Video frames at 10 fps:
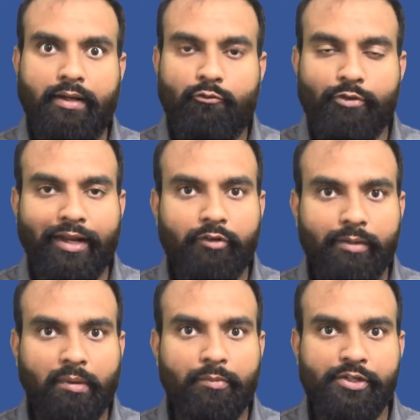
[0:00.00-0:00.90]
Whenever I
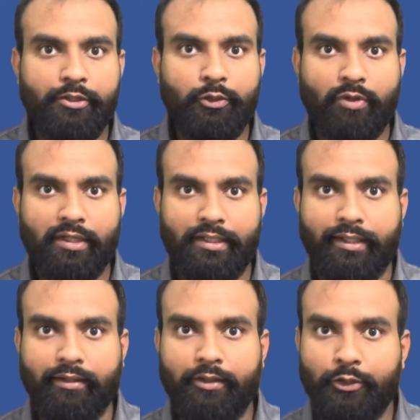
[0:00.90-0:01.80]
publish a new
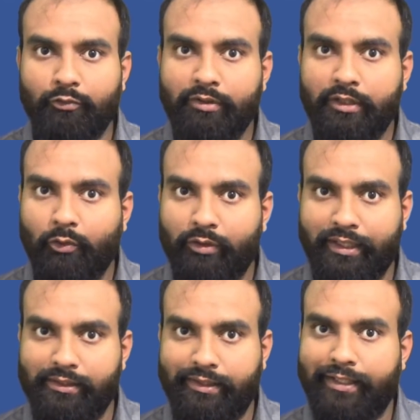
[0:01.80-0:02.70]
article, you will
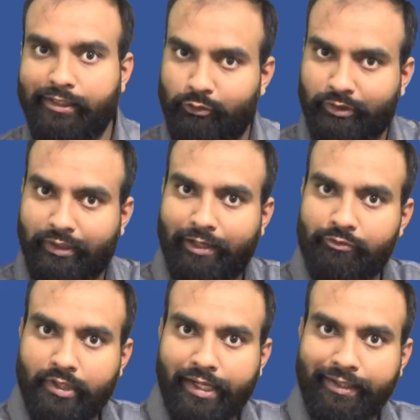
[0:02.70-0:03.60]
notice that it's on the left
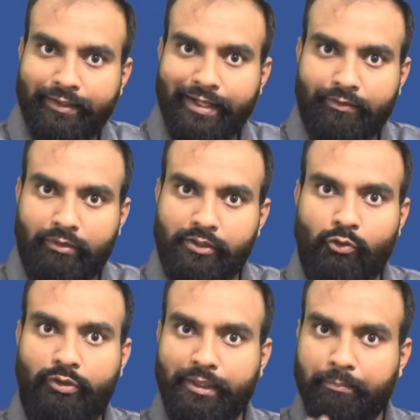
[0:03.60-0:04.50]
side as well as
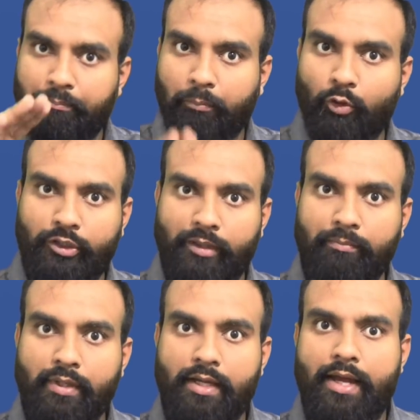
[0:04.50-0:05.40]
on the
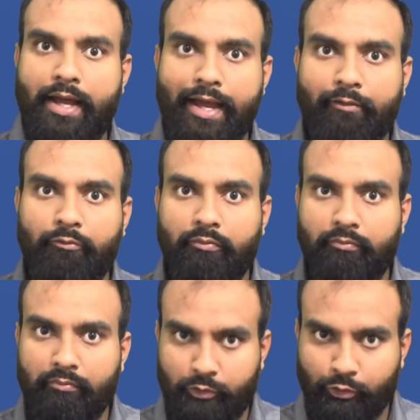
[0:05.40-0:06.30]
bottom. I have
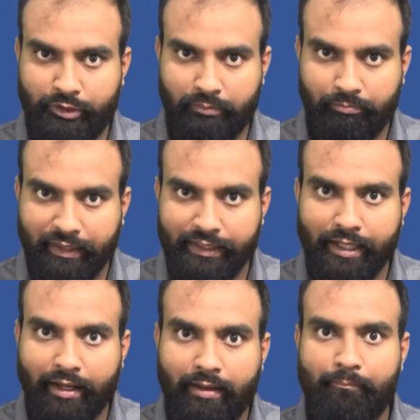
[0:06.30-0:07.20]
social
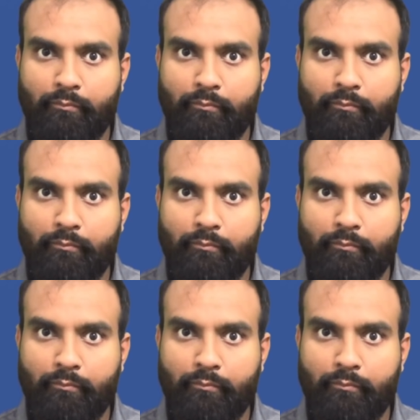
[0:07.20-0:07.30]
media